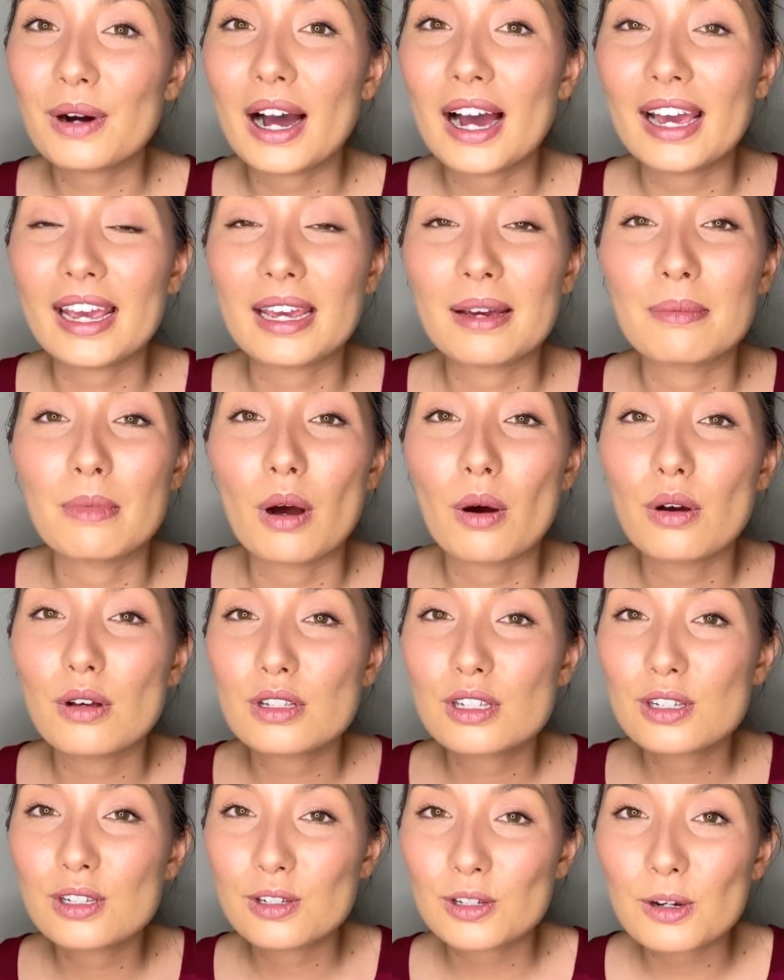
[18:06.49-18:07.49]
I am
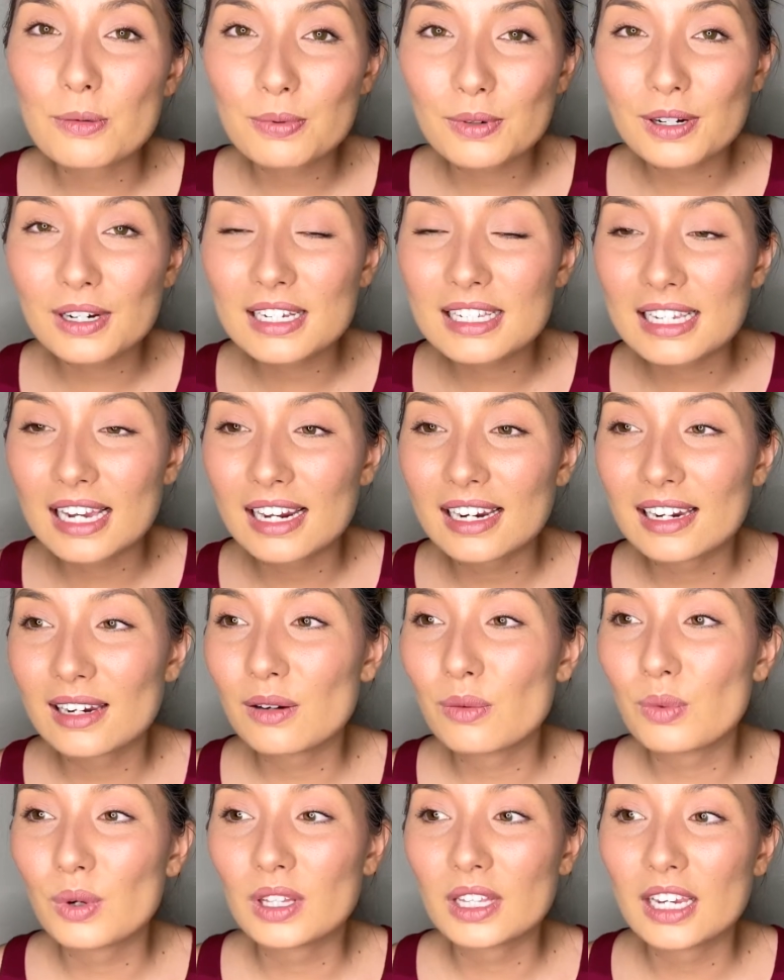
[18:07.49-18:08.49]
super excited
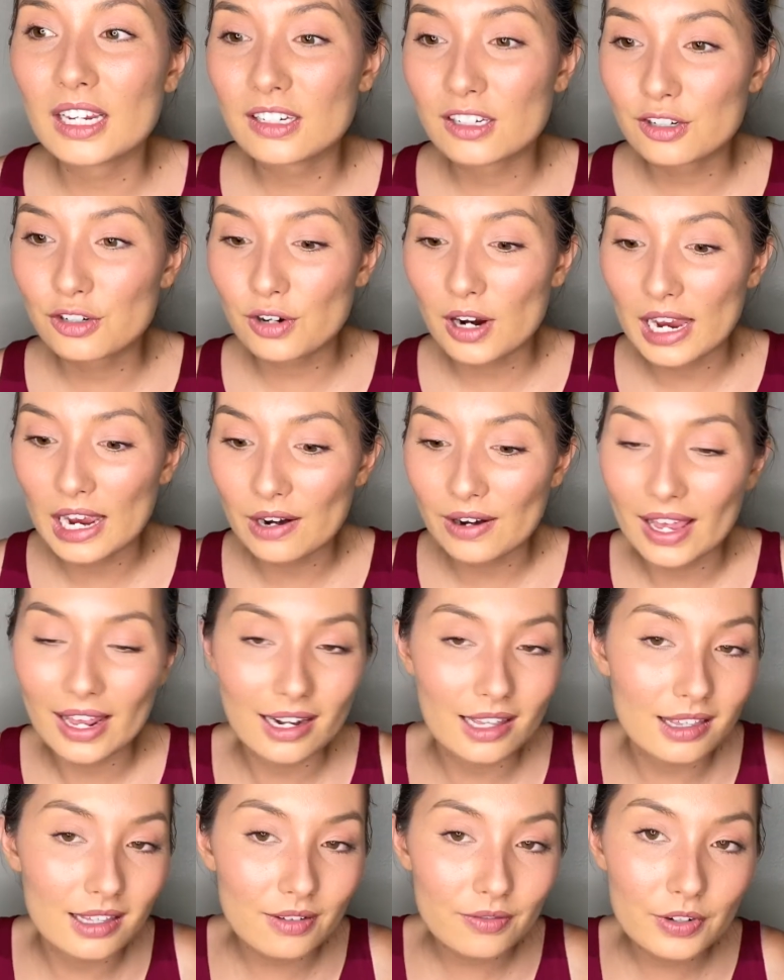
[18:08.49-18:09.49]
and willing to try out
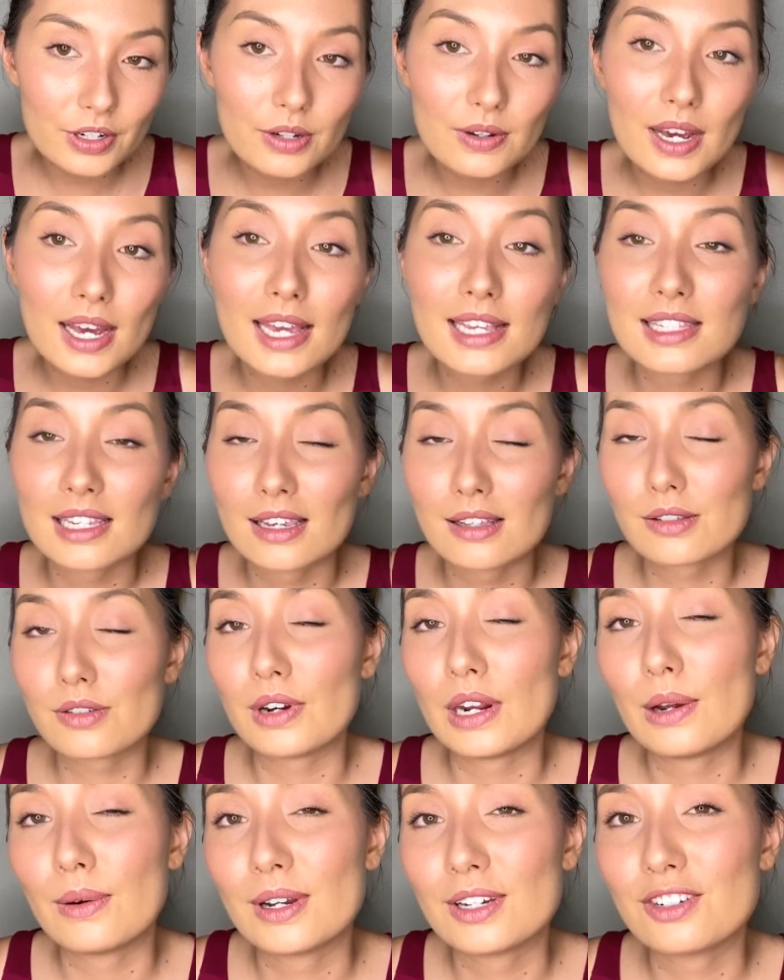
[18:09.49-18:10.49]
anything for you guys, answer
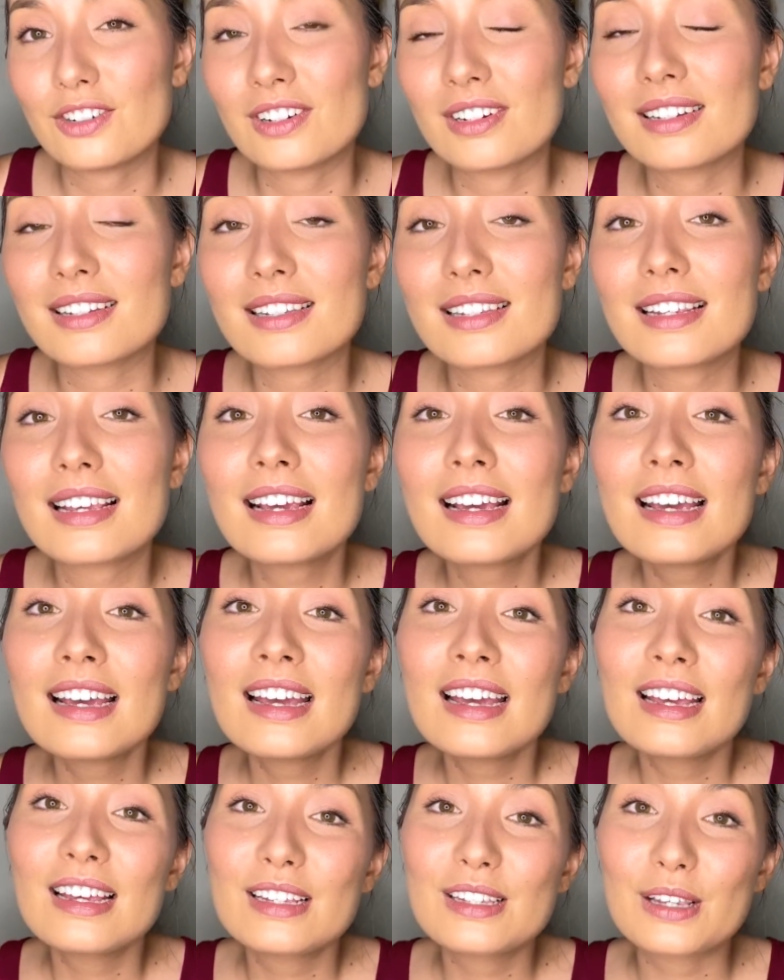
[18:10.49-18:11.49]
any questions.
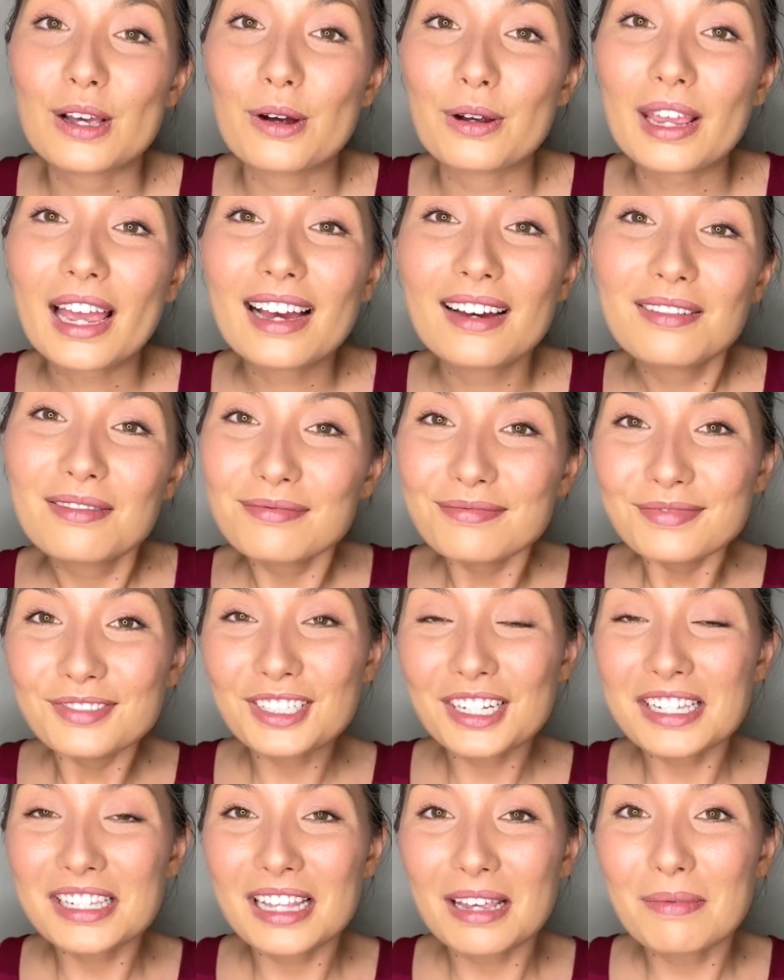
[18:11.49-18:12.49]
So yeah,
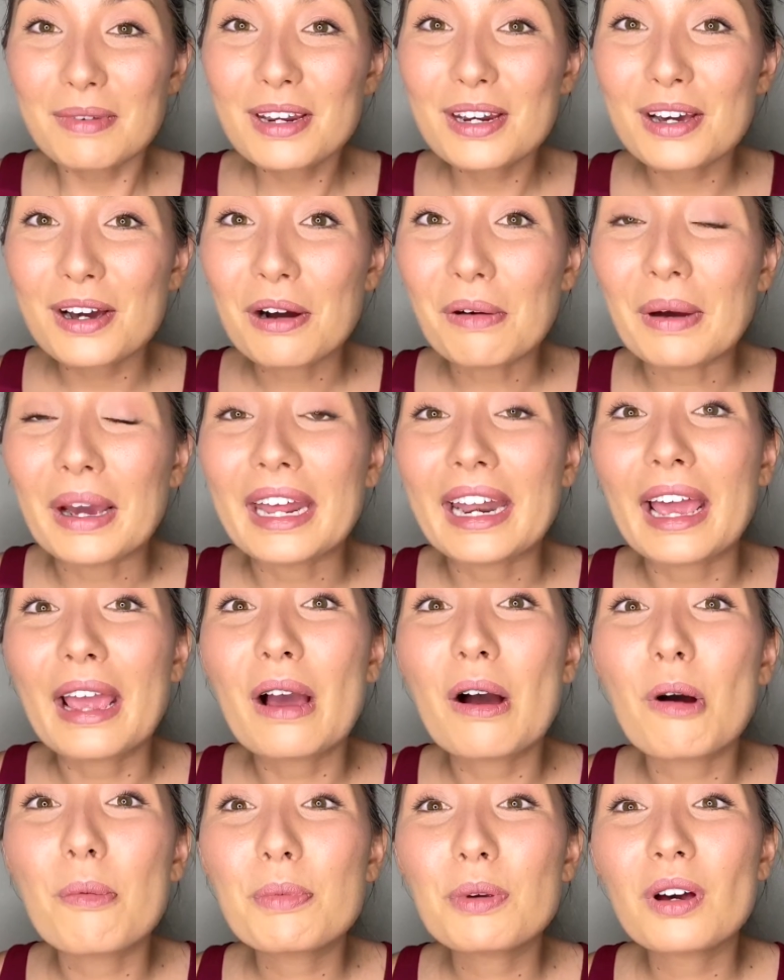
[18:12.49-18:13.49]
just let me know and I
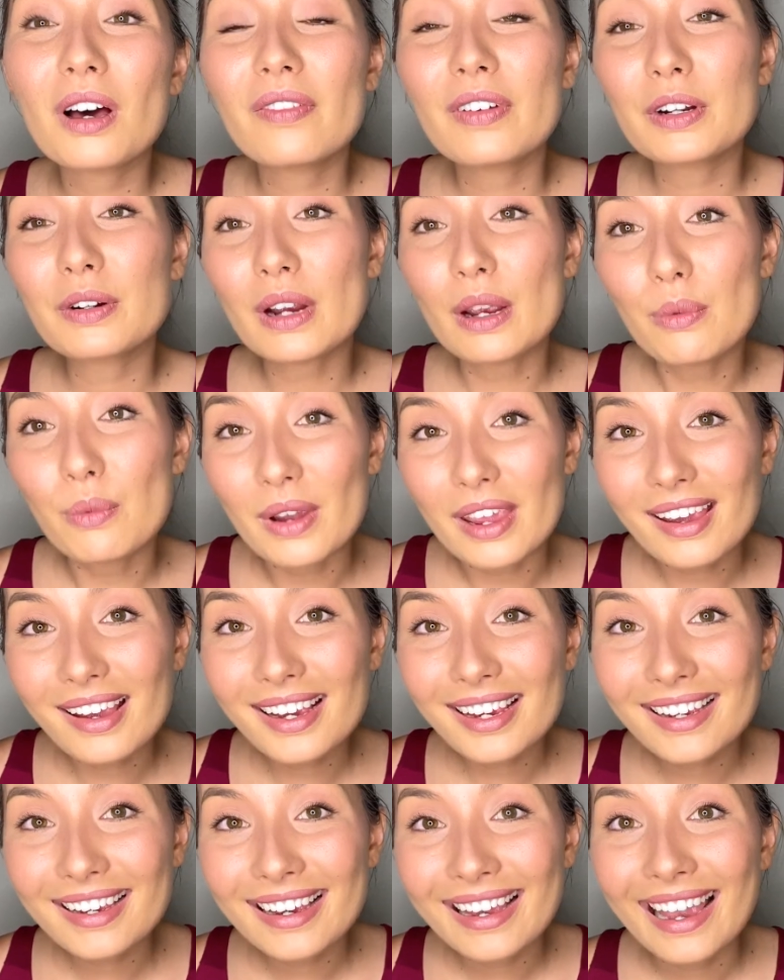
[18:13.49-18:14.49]
hope you all have a great week.
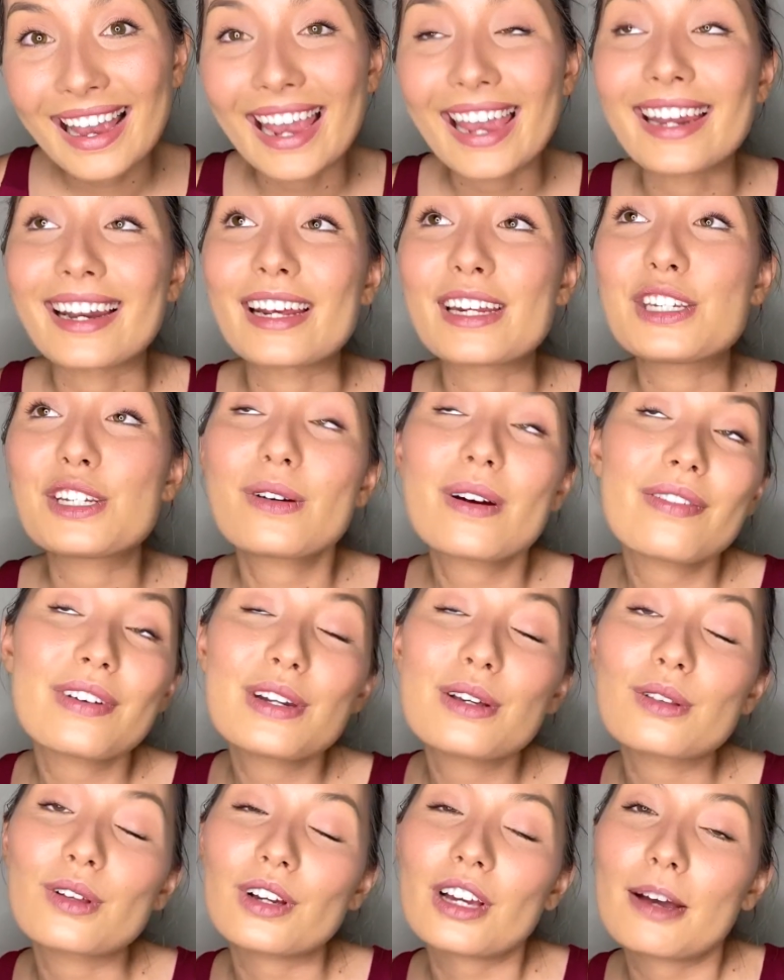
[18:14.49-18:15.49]
And I do have a
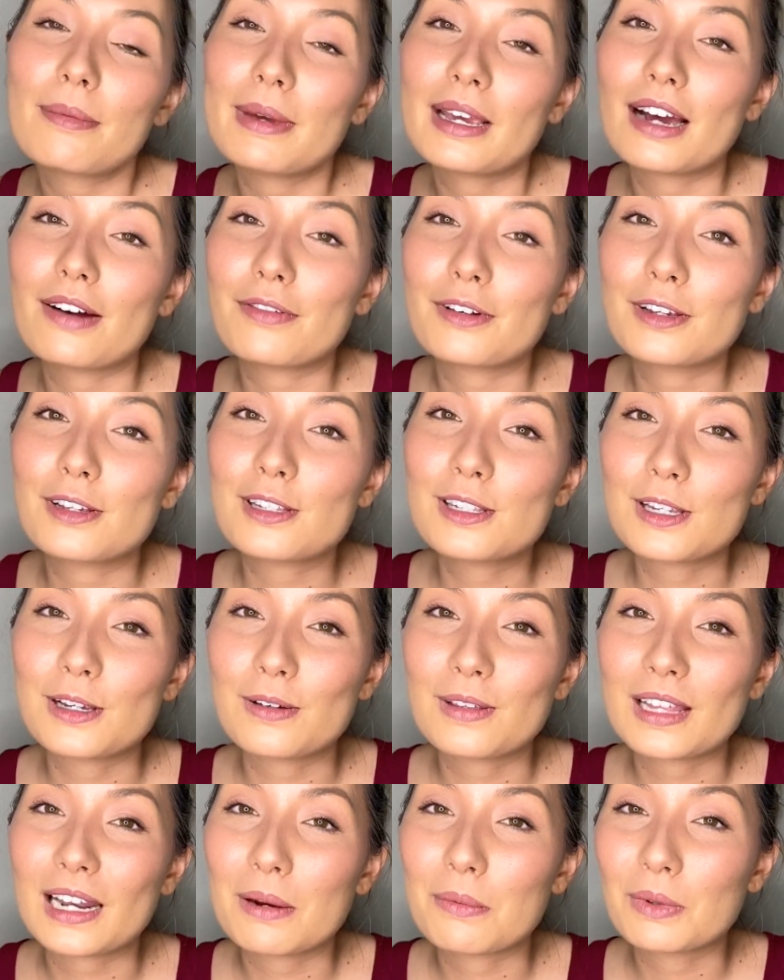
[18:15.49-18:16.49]
new look coming out for you
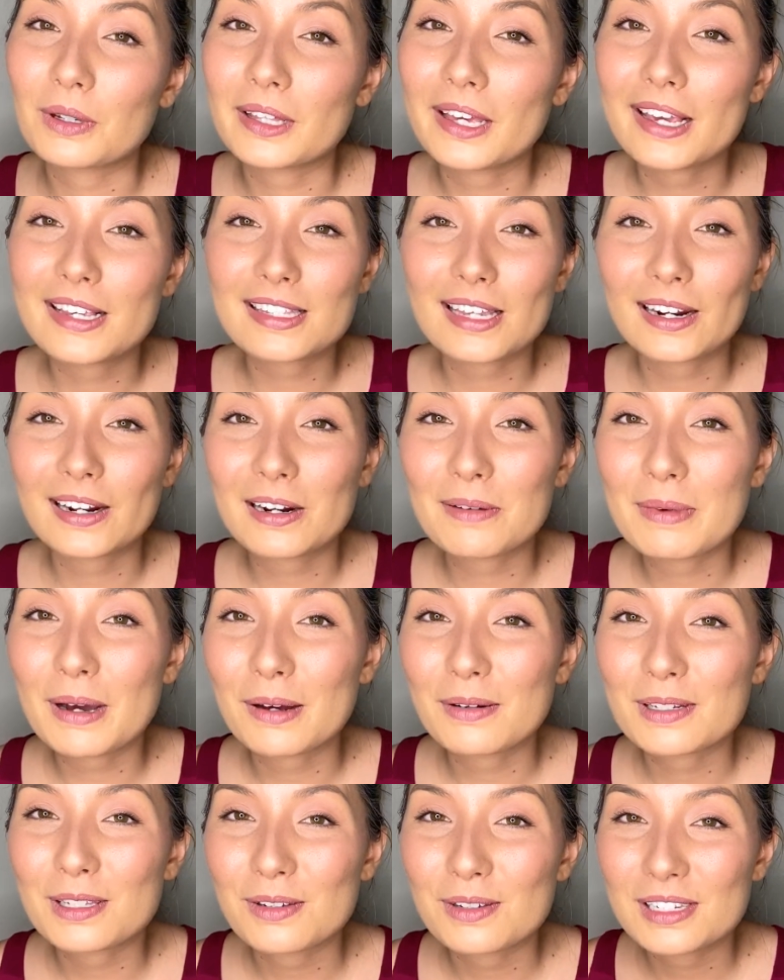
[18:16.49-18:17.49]
soon that I'm really excited
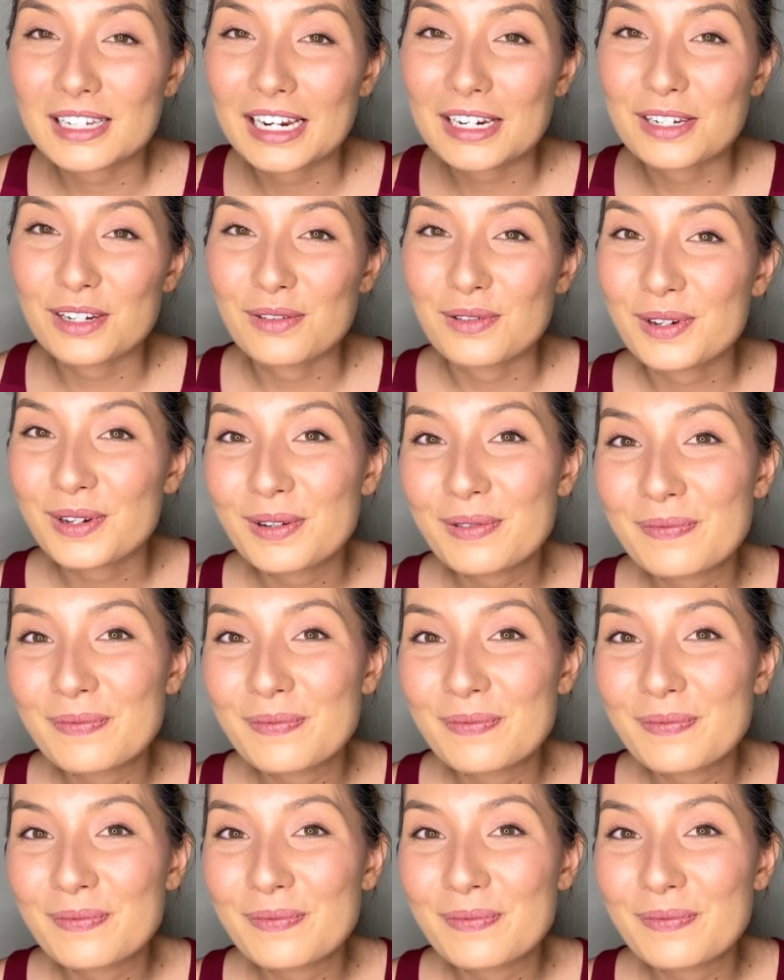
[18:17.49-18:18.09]
about, so stay tuned.